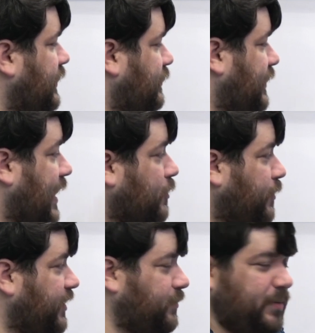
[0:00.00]
is now
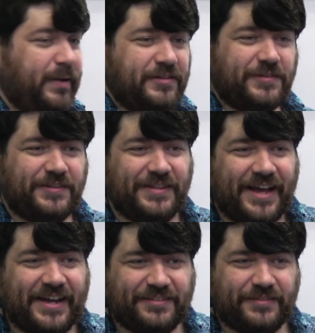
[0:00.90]
going to be based
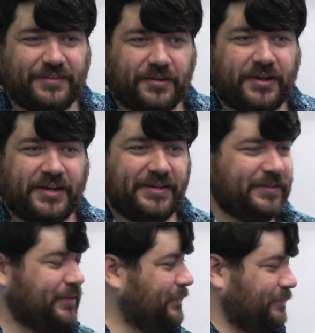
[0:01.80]
not on